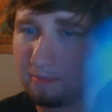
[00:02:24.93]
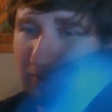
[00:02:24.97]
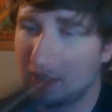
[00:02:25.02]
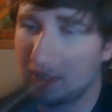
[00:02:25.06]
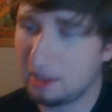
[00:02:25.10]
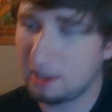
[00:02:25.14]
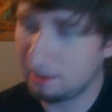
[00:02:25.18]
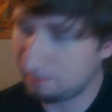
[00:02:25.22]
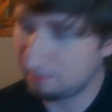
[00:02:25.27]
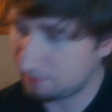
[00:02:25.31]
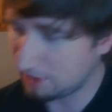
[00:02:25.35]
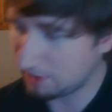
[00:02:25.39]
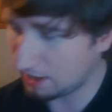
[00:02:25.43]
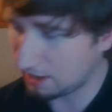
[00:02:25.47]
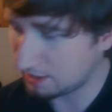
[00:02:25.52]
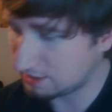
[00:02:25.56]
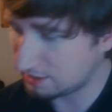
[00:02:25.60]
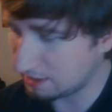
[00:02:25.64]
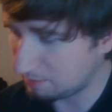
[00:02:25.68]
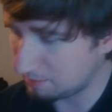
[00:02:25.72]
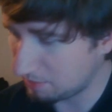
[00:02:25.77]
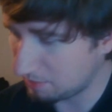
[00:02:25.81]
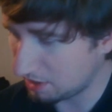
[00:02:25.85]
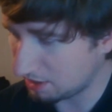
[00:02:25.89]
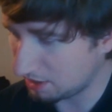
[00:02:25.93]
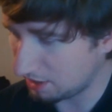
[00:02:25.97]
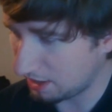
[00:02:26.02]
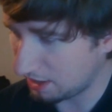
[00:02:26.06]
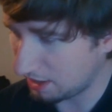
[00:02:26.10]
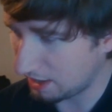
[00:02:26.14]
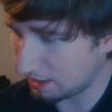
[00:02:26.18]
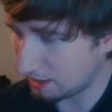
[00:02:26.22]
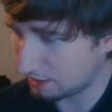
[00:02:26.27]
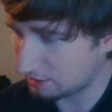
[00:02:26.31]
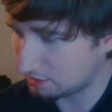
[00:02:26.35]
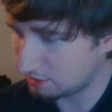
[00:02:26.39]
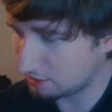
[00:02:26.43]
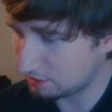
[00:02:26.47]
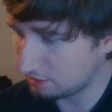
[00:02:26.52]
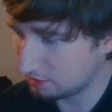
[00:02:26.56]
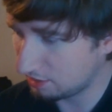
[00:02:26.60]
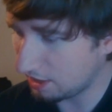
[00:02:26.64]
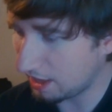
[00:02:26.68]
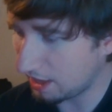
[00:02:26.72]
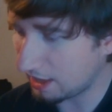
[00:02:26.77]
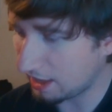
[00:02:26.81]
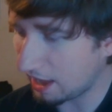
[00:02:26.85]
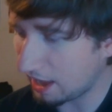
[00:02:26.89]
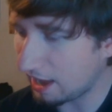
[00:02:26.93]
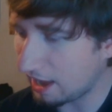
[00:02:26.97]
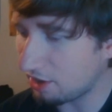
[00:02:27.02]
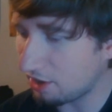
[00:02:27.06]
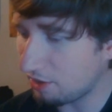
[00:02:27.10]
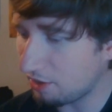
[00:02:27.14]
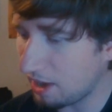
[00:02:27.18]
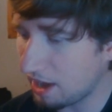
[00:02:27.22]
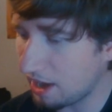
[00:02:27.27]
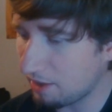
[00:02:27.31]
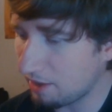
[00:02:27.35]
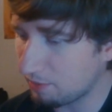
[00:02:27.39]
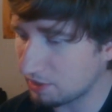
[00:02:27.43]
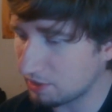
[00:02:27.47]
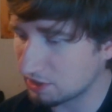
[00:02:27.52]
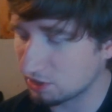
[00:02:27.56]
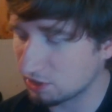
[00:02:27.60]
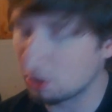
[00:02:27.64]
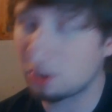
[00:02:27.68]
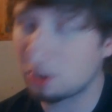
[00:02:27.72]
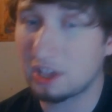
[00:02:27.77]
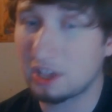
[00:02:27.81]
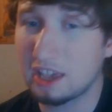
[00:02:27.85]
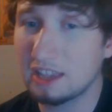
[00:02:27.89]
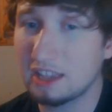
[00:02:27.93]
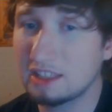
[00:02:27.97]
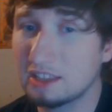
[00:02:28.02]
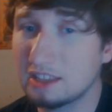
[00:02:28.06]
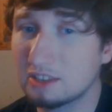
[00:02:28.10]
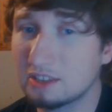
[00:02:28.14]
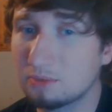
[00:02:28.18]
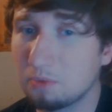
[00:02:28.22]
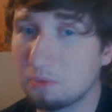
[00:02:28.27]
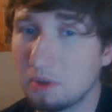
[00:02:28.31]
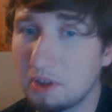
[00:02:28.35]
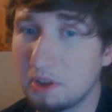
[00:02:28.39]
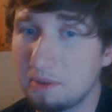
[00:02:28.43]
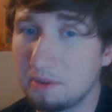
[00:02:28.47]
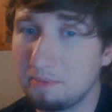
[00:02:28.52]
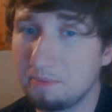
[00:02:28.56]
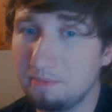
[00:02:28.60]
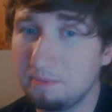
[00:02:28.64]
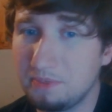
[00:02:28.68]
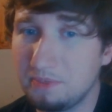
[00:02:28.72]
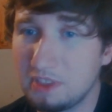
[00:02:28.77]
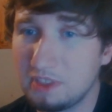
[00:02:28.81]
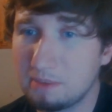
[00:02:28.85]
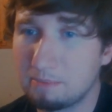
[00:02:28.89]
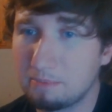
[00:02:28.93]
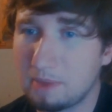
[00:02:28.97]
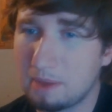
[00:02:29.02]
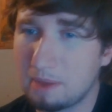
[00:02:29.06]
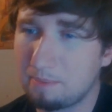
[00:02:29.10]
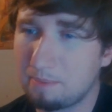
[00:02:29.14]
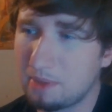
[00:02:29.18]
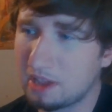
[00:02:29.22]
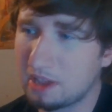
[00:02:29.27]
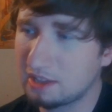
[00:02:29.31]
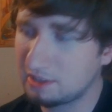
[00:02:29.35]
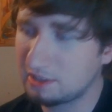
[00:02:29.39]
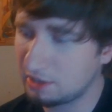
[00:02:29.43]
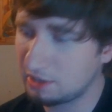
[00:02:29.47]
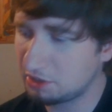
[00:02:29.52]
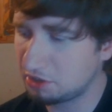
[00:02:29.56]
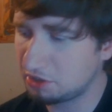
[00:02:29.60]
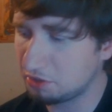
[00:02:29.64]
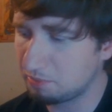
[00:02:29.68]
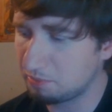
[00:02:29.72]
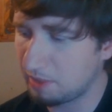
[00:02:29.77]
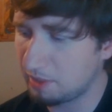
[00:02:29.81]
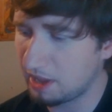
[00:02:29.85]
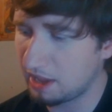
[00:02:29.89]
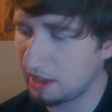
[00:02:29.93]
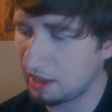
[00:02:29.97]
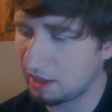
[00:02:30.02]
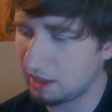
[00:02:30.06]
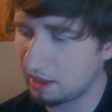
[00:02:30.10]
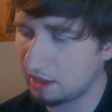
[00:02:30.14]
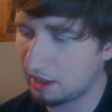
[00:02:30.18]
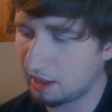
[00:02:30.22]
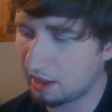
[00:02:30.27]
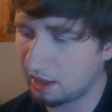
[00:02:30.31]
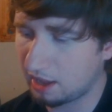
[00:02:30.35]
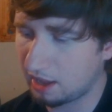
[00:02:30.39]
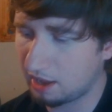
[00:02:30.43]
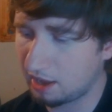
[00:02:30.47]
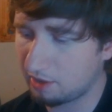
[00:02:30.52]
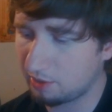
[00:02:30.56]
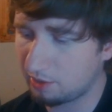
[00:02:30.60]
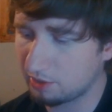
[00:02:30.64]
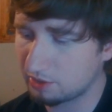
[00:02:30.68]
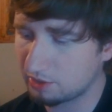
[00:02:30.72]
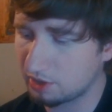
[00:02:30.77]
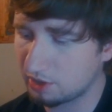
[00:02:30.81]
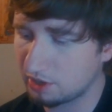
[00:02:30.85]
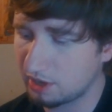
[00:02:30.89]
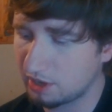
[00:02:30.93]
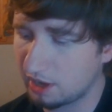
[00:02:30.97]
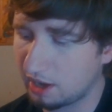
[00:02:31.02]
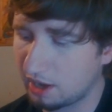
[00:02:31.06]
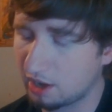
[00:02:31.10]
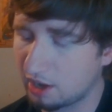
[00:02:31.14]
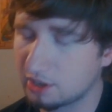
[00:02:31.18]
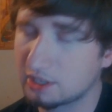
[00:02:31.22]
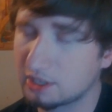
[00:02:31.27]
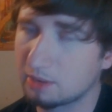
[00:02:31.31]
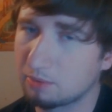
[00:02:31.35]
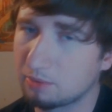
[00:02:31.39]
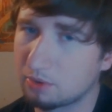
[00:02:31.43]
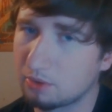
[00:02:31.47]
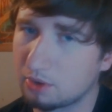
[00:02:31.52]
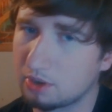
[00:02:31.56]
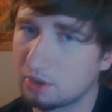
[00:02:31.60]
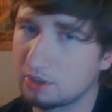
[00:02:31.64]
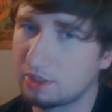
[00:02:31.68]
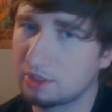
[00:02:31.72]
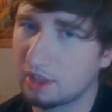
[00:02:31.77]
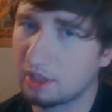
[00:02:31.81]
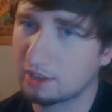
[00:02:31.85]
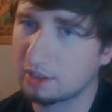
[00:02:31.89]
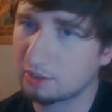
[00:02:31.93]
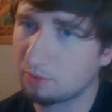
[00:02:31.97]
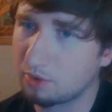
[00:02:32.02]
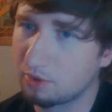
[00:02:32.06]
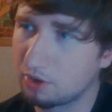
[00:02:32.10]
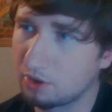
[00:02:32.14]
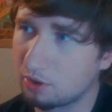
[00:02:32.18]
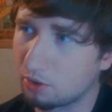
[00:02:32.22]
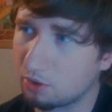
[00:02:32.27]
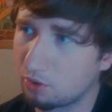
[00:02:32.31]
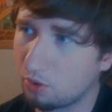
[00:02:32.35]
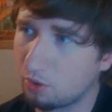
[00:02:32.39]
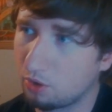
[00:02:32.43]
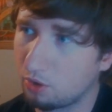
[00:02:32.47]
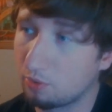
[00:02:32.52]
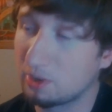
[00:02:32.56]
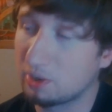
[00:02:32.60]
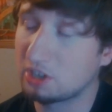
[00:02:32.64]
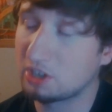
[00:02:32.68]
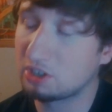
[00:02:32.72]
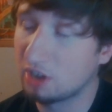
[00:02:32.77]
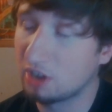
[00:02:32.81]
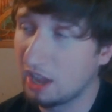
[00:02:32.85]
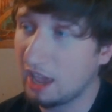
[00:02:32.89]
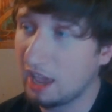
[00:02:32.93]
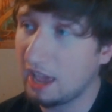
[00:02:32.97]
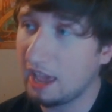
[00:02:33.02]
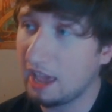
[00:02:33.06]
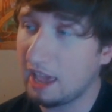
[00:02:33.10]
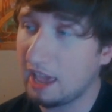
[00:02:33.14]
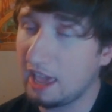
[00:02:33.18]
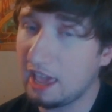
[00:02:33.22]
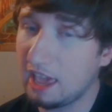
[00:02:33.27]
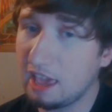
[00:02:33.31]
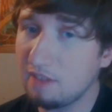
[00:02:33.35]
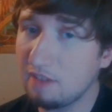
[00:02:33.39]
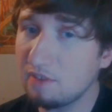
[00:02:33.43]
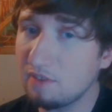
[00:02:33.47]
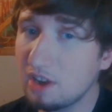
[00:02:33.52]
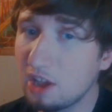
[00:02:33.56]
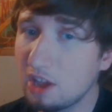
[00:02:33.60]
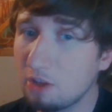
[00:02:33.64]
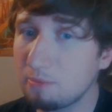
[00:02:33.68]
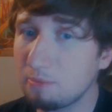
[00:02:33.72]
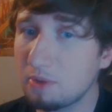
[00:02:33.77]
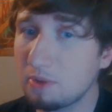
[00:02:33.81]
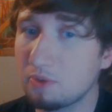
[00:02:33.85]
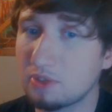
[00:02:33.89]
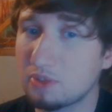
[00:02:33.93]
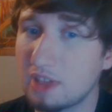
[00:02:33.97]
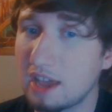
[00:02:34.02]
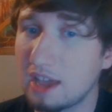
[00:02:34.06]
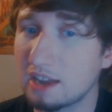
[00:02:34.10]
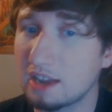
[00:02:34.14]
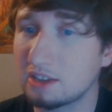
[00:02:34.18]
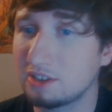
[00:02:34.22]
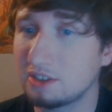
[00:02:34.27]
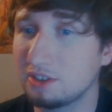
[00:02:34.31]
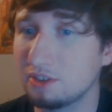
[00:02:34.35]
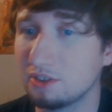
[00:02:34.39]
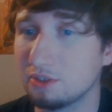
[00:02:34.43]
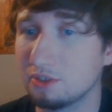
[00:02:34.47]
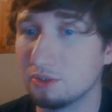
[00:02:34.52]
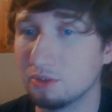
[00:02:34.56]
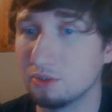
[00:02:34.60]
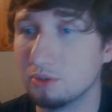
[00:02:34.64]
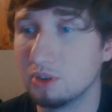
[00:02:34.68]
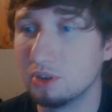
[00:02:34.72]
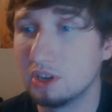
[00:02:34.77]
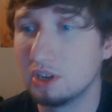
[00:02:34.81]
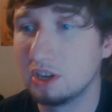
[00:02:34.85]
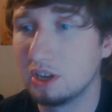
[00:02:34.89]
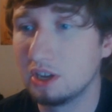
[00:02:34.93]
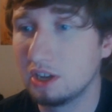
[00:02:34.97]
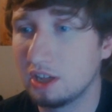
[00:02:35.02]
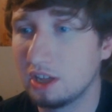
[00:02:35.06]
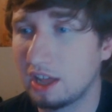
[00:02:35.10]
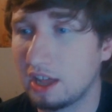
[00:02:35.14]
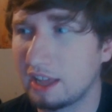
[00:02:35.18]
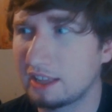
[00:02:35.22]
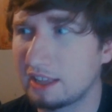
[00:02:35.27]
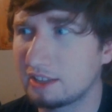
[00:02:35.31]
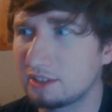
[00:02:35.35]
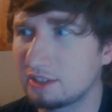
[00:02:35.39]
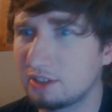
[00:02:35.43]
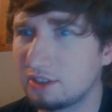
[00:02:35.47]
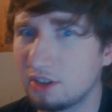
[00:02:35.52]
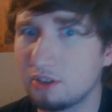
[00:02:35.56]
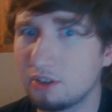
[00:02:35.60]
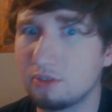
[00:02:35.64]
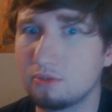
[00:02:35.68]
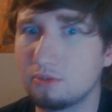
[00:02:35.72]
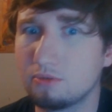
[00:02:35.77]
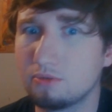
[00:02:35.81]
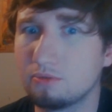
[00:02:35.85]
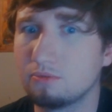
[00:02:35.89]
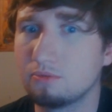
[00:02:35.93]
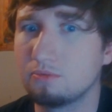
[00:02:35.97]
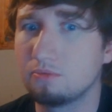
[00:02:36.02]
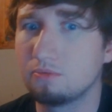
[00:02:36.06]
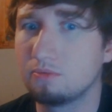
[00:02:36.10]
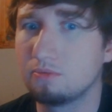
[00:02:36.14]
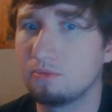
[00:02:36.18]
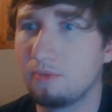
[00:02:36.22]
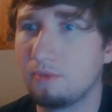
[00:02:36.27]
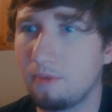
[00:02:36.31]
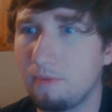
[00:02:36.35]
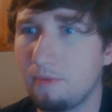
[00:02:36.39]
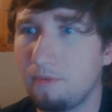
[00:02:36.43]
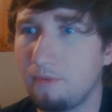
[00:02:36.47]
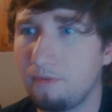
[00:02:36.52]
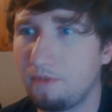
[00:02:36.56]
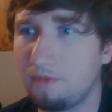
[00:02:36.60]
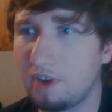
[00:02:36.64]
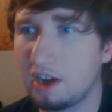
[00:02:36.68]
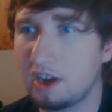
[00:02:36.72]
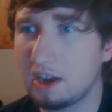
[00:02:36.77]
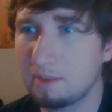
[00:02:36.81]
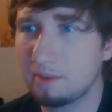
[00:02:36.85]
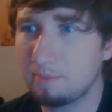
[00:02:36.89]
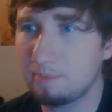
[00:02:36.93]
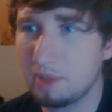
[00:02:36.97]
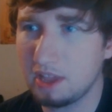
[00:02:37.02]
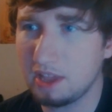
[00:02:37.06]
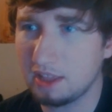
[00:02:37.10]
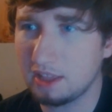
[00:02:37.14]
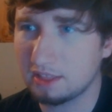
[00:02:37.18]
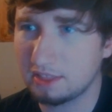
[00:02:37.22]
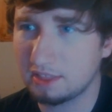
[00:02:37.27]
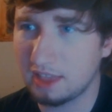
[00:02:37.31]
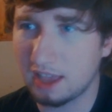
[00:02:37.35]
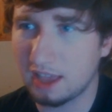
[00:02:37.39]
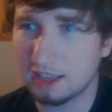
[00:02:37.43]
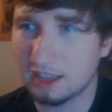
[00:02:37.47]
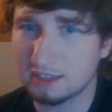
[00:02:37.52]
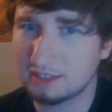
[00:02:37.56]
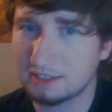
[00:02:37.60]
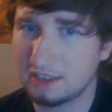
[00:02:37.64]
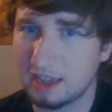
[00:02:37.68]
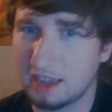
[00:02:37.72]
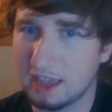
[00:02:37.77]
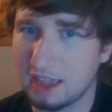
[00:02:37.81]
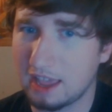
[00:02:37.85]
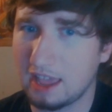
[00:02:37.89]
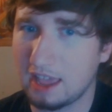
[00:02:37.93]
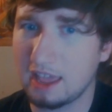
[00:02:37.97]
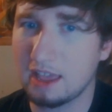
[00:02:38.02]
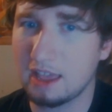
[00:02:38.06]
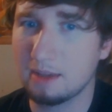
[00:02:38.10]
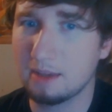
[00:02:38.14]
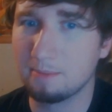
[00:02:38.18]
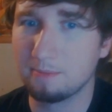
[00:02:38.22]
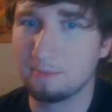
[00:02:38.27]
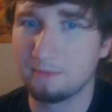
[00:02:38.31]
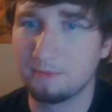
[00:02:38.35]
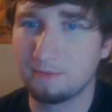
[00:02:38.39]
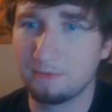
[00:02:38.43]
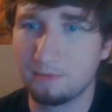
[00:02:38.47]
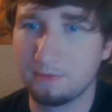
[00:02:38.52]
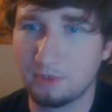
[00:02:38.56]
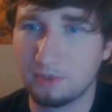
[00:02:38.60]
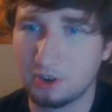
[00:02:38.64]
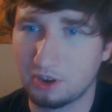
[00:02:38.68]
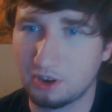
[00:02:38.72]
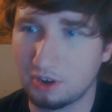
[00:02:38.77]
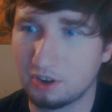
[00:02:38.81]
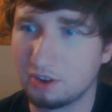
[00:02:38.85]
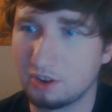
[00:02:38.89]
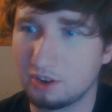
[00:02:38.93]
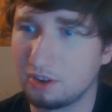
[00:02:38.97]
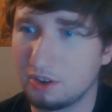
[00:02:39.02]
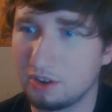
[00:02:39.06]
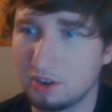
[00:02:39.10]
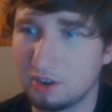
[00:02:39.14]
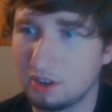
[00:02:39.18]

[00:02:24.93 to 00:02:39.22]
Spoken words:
He kind of sent me a link. Like, I already was looking at this one. My biggest issue being how I was going to take care of some of the things I wanted to record, which he even helped me with that too. Like, so very big thanks to him for.